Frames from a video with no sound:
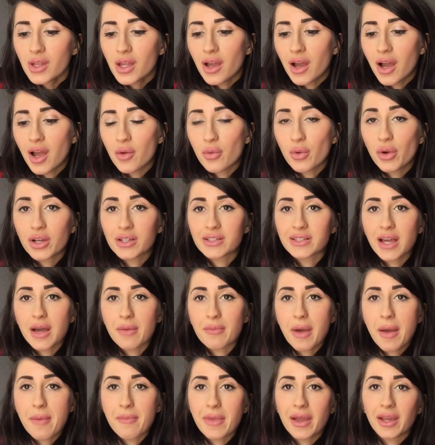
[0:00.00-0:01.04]
I worked out
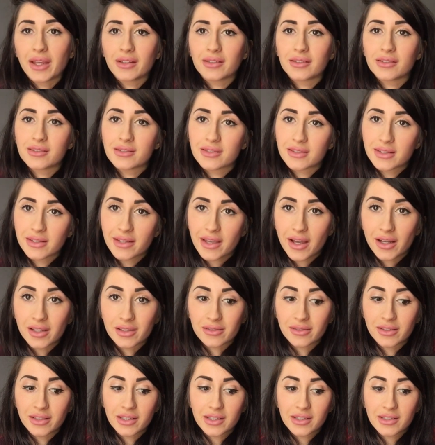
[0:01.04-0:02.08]
my maintenance
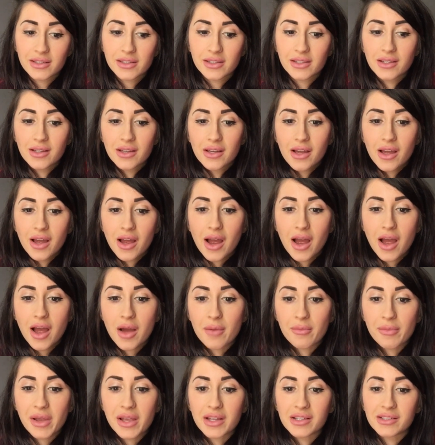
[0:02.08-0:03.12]
calories
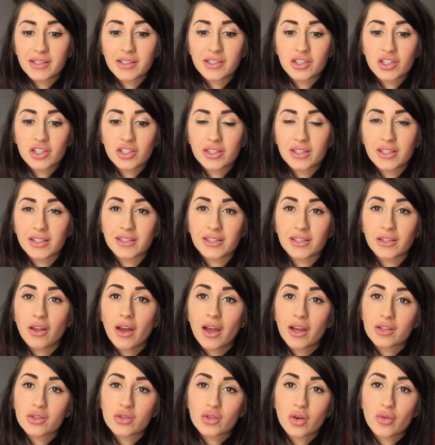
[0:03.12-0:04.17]
and did just a
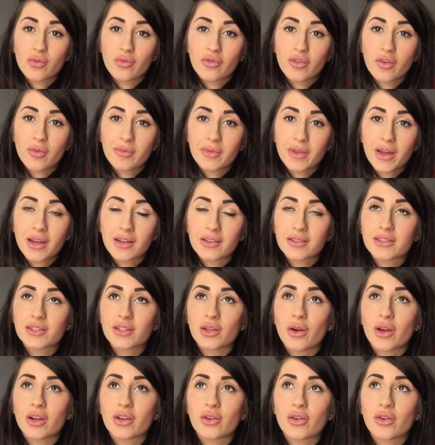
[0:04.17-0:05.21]
slight drop from that. So
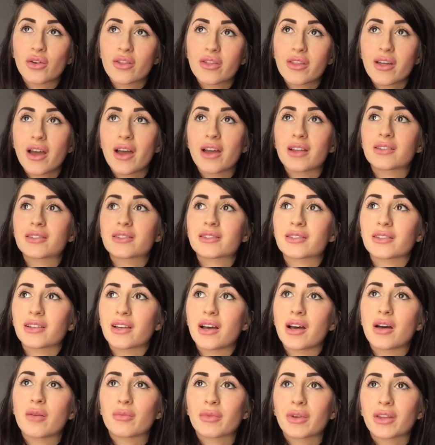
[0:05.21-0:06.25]
I know that
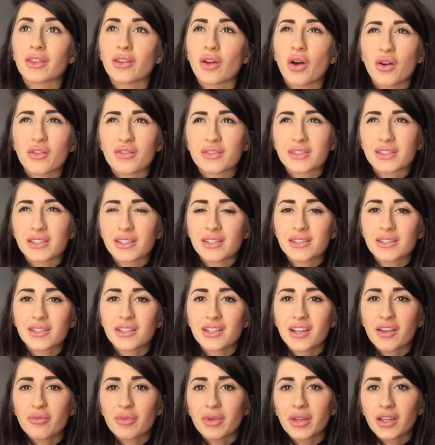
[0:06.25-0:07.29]
in the off season
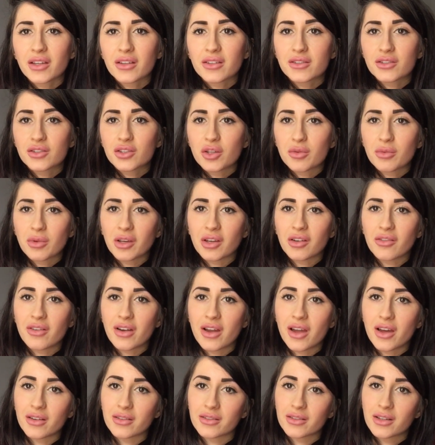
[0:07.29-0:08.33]
I've been consuming
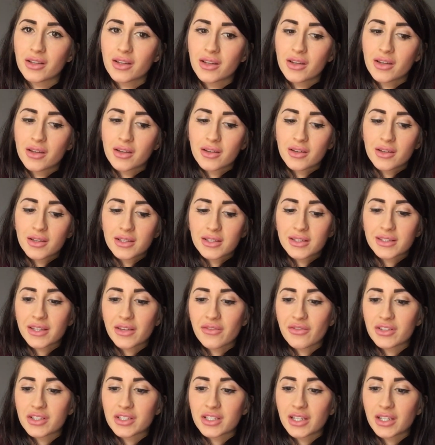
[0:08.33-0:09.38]
around
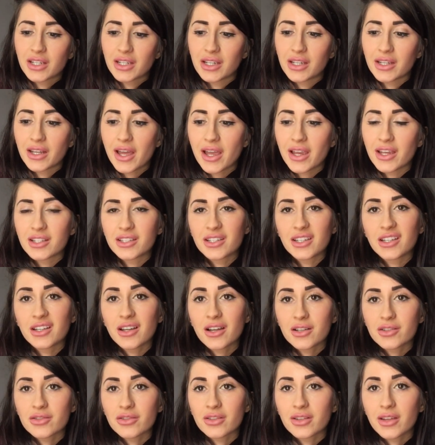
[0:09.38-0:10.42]

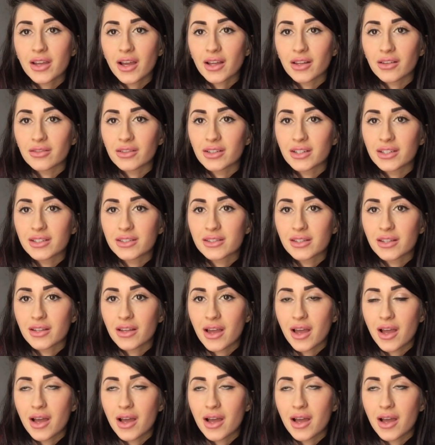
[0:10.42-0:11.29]
1800 calories.